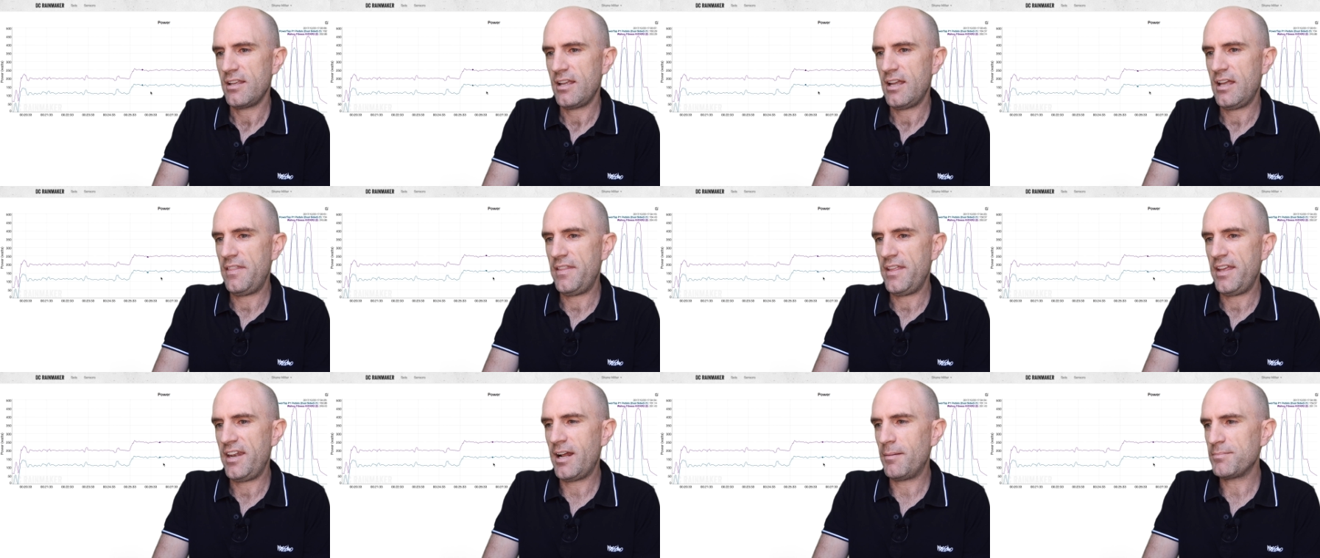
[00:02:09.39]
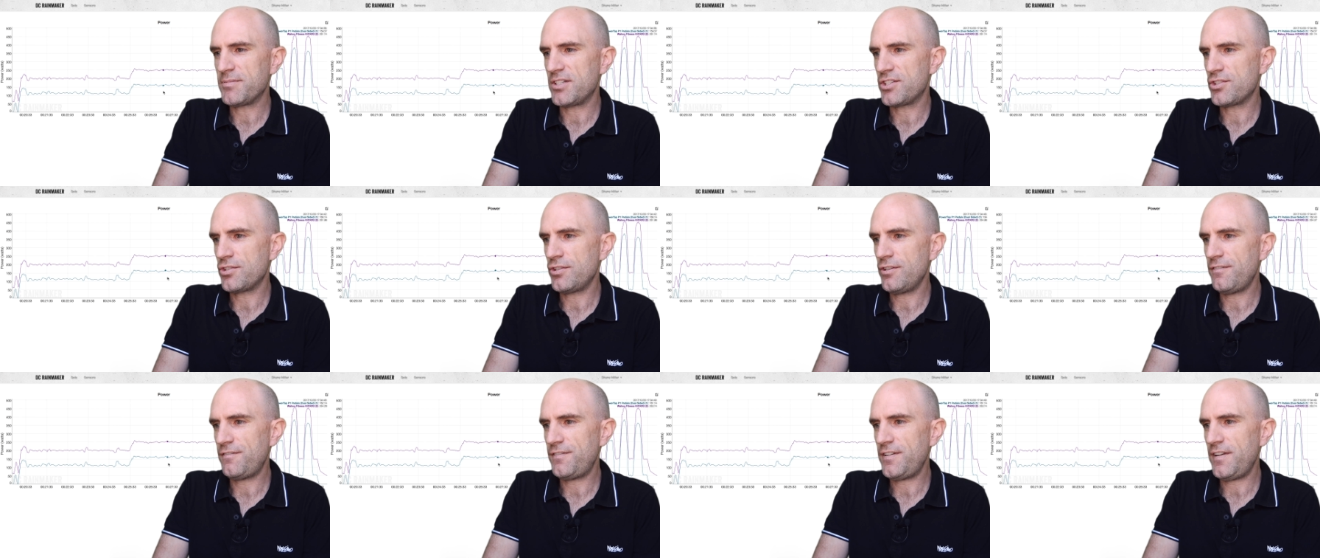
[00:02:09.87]
and then up to
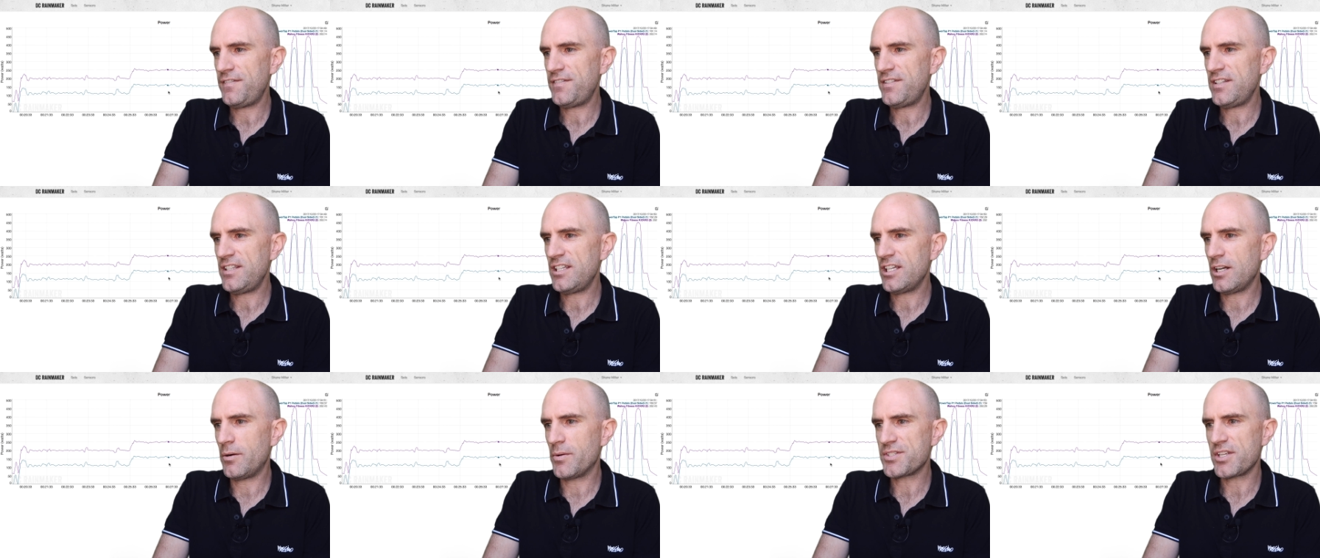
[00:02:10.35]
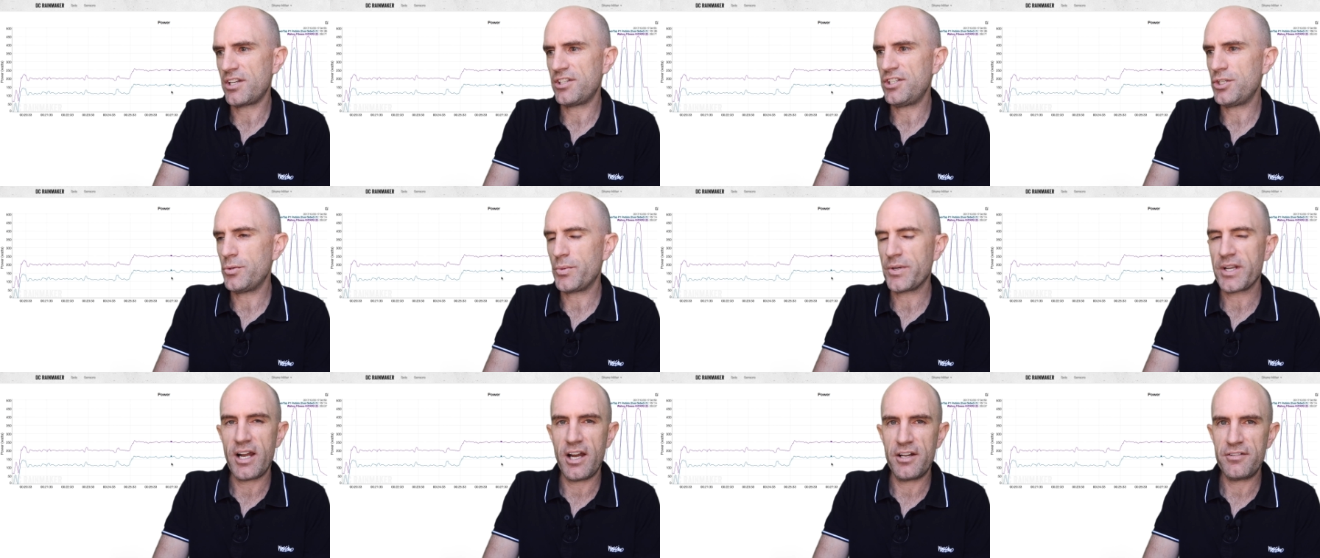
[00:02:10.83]
250 I was only
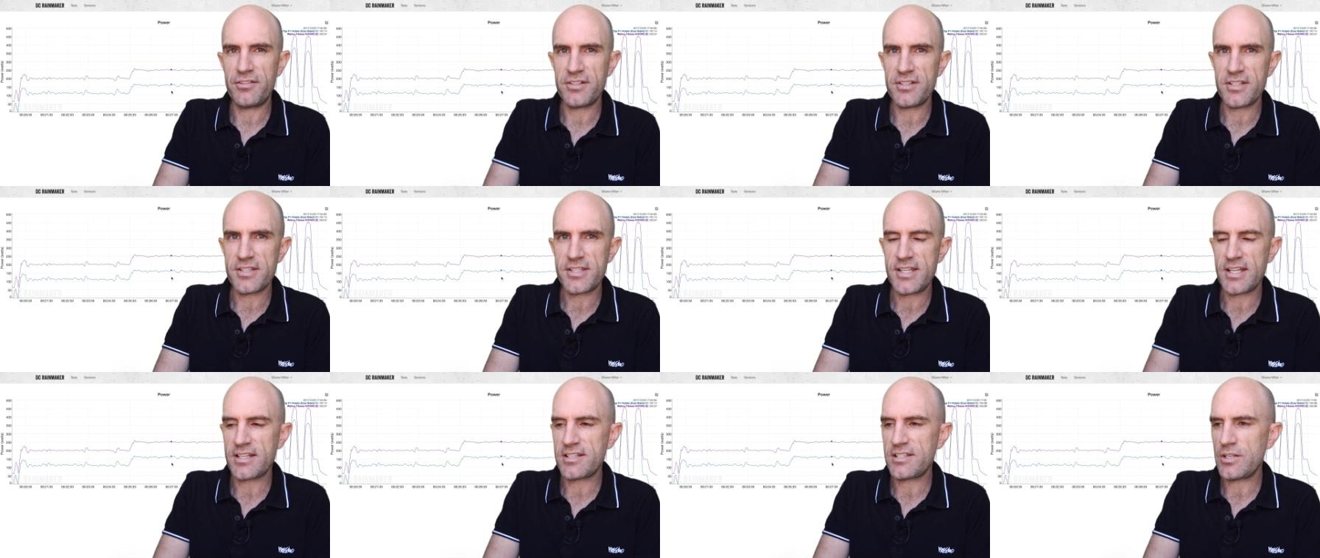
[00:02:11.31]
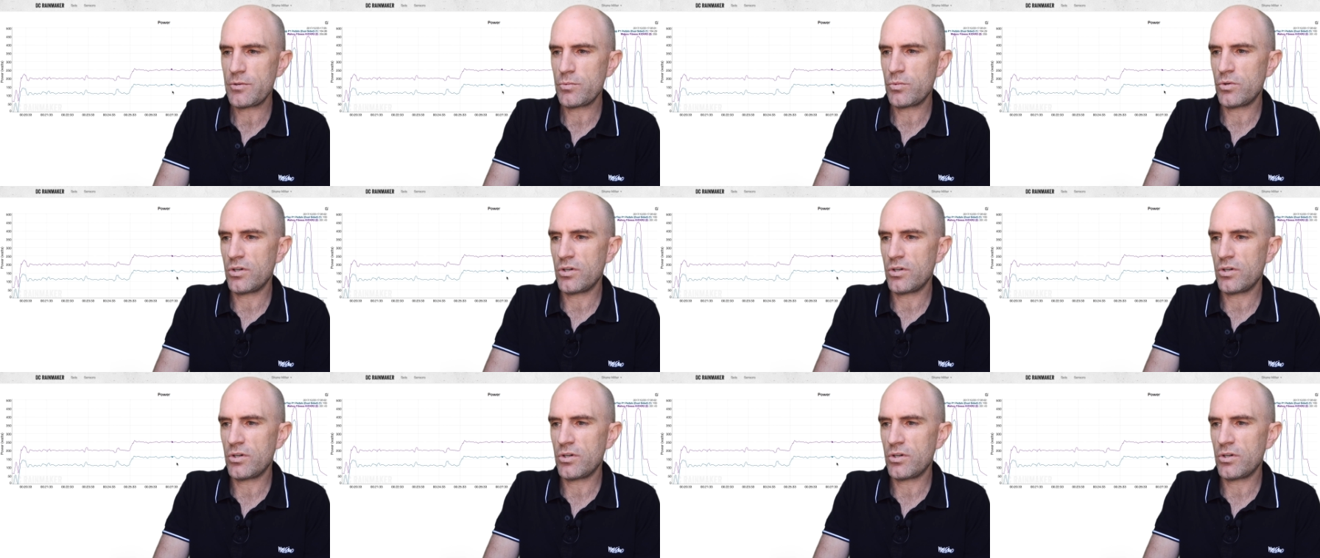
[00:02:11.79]
doing 160